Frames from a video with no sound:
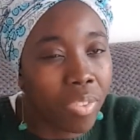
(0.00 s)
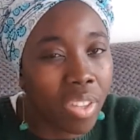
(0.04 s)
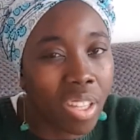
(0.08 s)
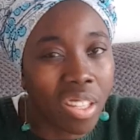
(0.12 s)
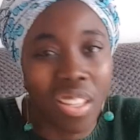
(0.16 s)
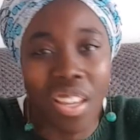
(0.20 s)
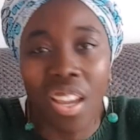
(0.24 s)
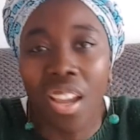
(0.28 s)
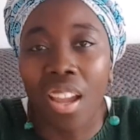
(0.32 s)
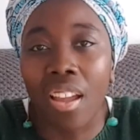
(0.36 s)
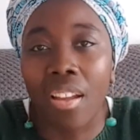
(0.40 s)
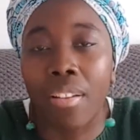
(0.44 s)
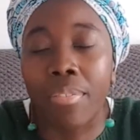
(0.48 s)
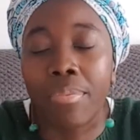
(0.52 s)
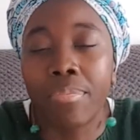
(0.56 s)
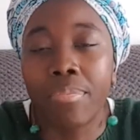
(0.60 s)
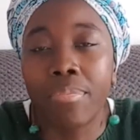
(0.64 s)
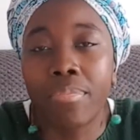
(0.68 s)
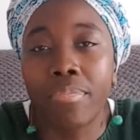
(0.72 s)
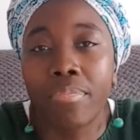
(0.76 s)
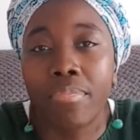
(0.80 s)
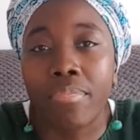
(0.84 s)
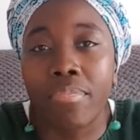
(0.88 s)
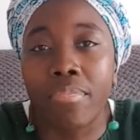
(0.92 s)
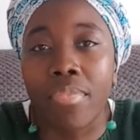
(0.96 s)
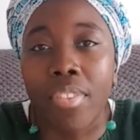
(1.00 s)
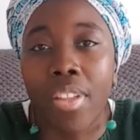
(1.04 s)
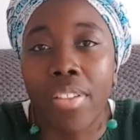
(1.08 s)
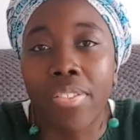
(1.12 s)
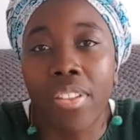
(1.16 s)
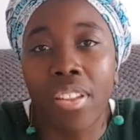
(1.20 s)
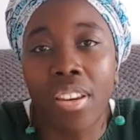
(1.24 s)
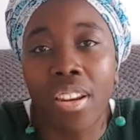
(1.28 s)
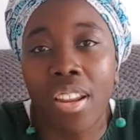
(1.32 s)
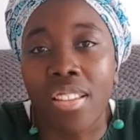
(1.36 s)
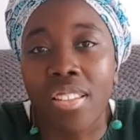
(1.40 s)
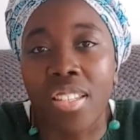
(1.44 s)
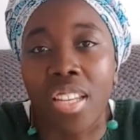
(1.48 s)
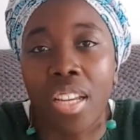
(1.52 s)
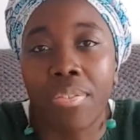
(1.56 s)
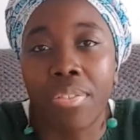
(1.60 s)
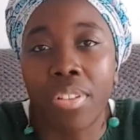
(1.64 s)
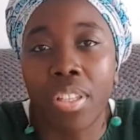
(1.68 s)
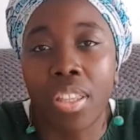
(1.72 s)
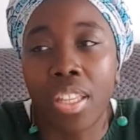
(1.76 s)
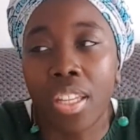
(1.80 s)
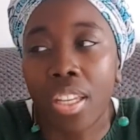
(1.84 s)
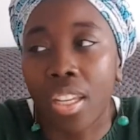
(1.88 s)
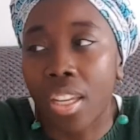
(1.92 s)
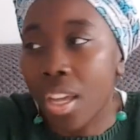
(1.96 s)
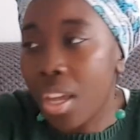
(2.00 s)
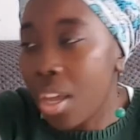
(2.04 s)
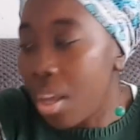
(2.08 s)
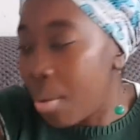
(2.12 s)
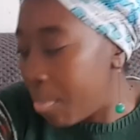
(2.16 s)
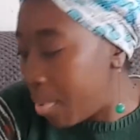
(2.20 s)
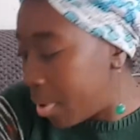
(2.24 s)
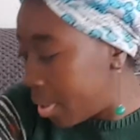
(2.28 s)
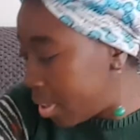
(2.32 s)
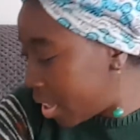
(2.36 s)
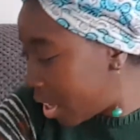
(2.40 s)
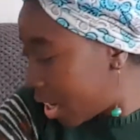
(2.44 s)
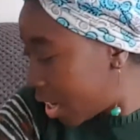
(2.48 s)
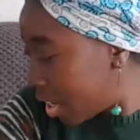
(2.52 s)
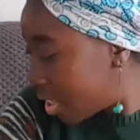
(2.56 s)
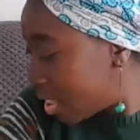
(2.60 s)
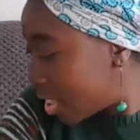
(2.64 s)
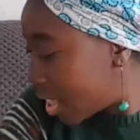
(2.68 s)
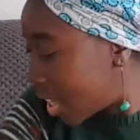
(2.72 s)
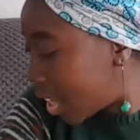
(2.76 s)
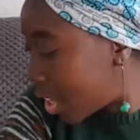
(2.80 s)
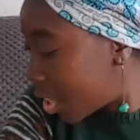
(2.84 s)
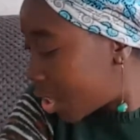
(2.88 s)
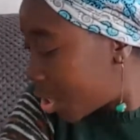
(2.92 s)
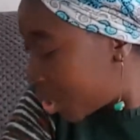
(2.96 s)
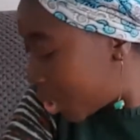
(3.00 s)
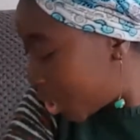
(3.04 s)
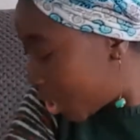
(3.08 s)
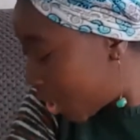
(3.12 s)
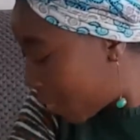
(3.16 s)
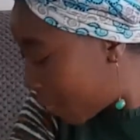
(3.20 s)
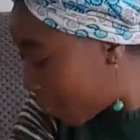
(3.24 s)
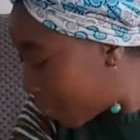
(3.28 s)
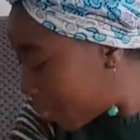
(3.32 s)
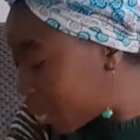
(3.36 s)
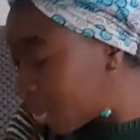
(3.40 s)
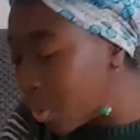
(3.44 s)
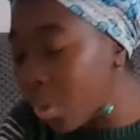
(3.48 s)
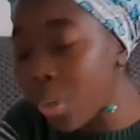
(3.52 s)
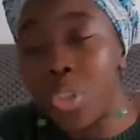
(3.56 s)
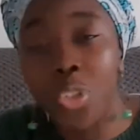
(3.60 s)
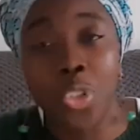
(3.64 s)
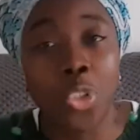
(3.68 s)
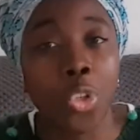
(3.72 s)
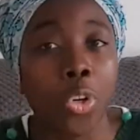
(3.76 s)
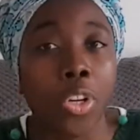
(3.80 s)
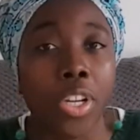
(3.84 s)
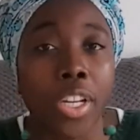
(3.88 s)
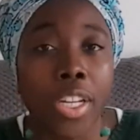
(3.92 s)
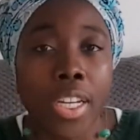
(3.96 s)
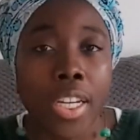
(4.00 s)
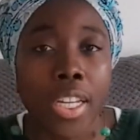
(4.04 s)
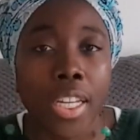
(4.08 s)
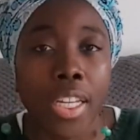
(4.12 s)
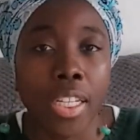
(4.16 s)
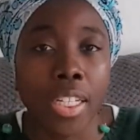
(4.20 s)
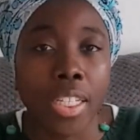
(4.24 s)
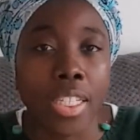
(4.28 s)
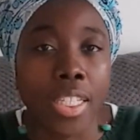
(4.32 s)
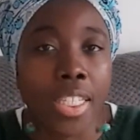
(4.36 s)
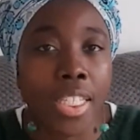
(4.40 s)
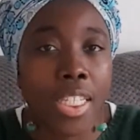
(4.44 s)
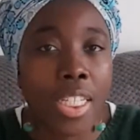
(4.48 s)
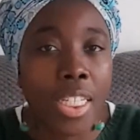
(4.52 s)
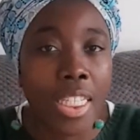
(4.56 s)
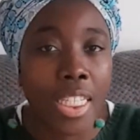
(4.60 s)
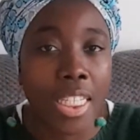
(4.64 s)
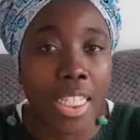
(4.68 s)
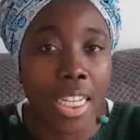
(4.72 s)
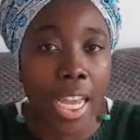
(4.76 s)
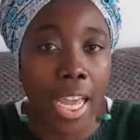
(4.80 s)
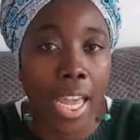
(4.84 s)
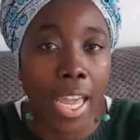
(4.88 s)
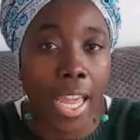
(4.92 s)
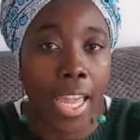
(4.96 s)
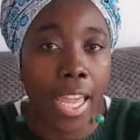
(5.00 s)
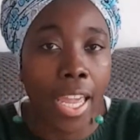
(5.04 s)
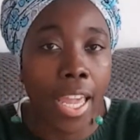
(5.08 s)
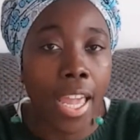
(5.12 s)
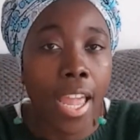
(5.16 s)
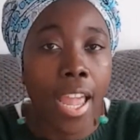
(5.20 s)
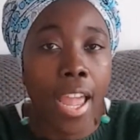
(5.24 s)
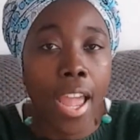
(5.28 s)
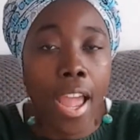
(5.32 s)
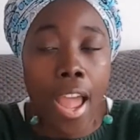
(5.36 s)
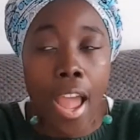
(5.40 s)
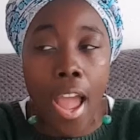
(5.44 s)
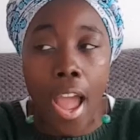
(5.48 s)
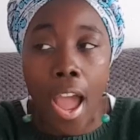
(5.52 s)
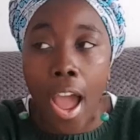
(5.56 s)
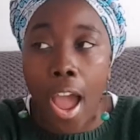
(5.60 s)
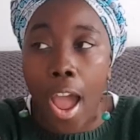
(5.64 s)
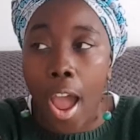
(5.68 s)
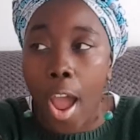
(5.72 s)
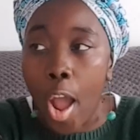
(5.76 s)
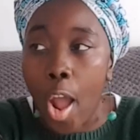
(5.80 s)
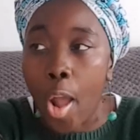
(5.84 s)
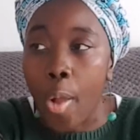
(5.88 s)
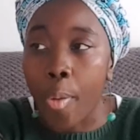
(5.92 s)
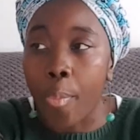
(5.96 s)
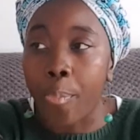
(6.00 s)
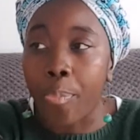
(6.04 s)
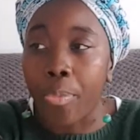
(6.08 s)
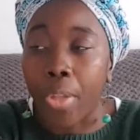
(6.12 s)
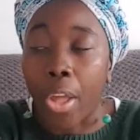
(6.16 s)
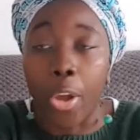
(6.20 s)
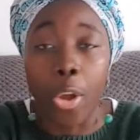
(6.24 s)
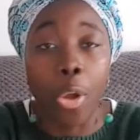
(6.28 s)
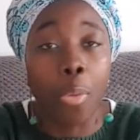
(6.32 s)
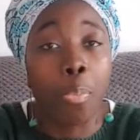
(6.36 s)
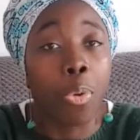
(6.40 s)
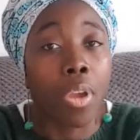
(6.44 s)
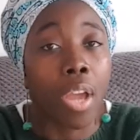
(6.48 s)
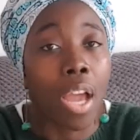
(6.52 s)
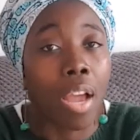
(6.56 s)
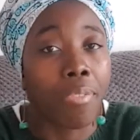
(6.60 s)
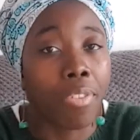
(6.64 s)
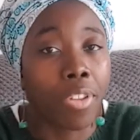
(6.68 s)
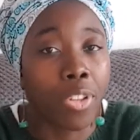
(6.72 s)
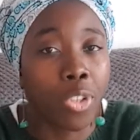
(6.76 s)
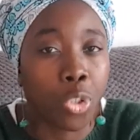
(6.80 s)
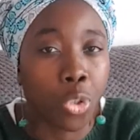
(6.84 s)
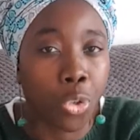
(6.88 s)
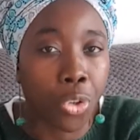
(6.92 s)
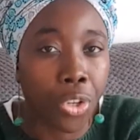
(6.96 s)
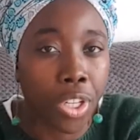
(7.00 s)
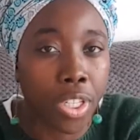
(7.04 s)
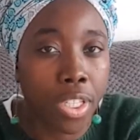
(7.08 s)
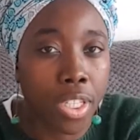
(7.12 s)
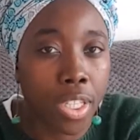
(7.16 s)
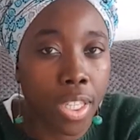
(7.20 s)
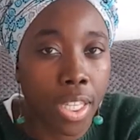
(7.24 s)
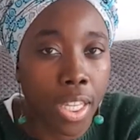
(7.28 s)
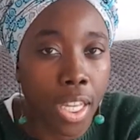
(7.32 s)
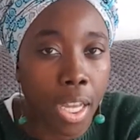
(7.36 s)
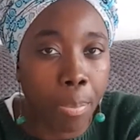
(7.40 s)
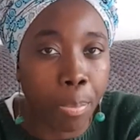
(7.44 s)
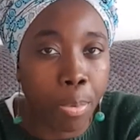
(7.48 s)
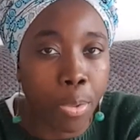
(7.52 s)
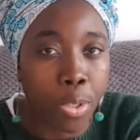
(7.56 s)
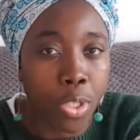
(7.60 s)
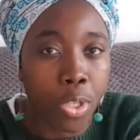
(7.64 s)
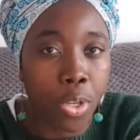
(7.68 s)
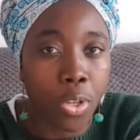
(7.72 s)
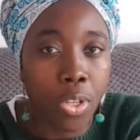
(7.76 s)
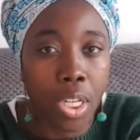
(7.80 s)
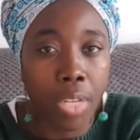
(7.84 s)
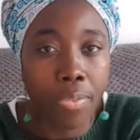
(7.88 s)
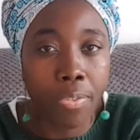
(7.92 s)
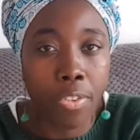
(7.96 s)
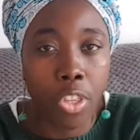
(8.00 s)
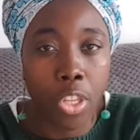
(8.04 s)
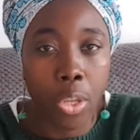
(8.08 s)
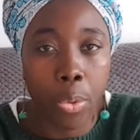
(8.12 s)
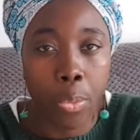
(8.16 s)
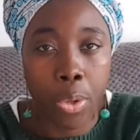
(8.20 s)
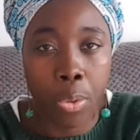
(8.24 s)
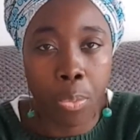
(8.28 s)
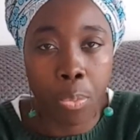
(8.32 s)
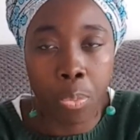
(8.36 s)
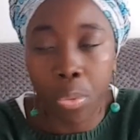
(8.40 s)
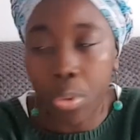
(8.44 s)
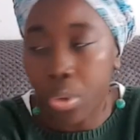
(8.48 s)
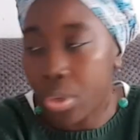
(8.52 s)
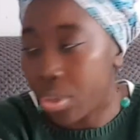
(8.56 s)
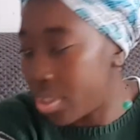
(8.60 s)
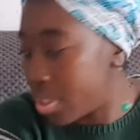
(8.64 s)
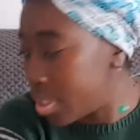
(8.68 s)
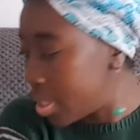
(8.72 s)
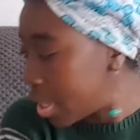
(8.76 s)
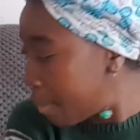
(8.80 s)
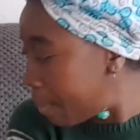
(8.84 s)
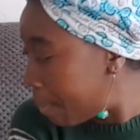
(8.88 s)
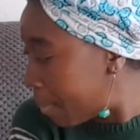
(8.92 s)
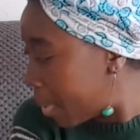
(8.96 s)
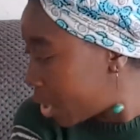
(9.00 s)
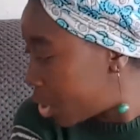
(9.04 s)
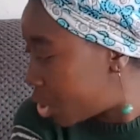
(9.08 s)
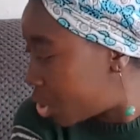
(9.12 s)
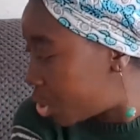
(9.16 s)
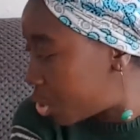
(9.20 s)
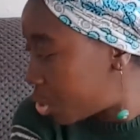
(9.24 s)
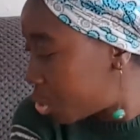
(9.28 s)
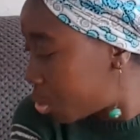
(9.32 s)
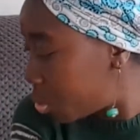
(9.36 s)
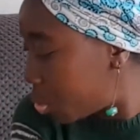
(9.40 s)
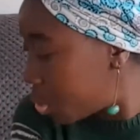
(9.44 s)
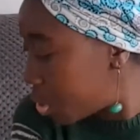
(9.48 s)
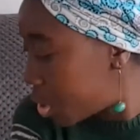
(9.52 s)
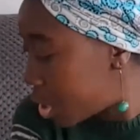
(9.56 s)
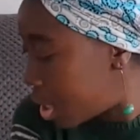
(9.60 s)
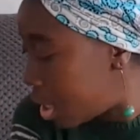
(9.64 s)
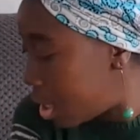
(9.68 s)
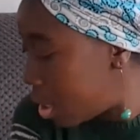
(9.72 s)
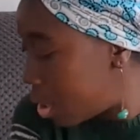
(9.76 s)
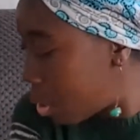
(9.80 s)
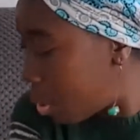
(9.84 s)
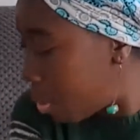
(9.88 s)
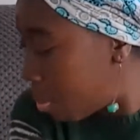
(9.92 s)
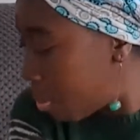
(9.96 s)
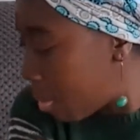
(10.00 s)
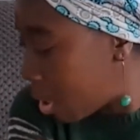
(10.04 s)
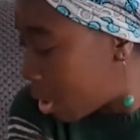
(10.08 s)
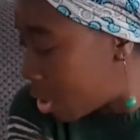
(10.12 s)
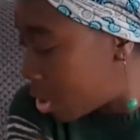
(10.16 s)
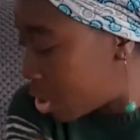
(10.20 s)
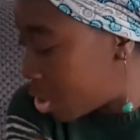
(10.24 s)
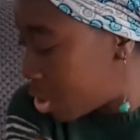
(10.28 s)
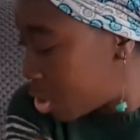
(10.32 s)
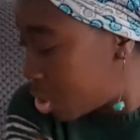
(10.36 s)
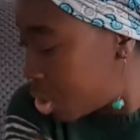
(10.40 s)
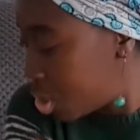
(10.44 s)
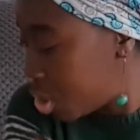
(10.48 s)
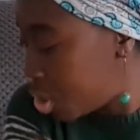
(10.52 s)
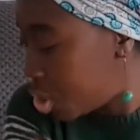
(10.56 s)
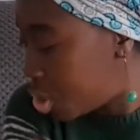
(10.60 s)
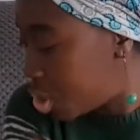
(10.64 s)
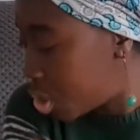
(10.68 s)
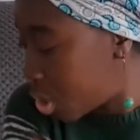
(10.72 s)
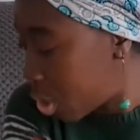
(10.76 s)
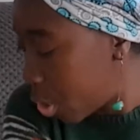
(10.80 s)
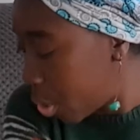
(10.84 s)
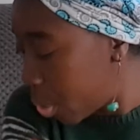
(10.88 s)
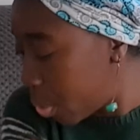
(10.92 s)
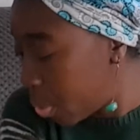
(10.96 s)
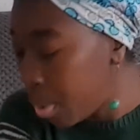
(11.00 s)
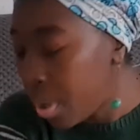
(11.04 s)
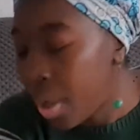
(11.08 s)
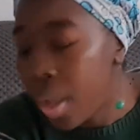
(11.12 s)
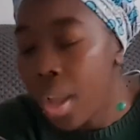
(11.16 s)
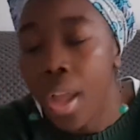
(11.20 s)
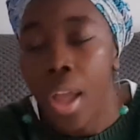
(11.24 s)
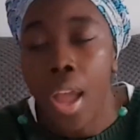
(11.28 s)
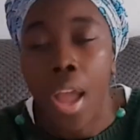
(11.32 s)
Yeah, I think that's everything. But yeah, thank you for joining us today. I hope you have enjoyed the episode, even though it was a bit short and not much to show.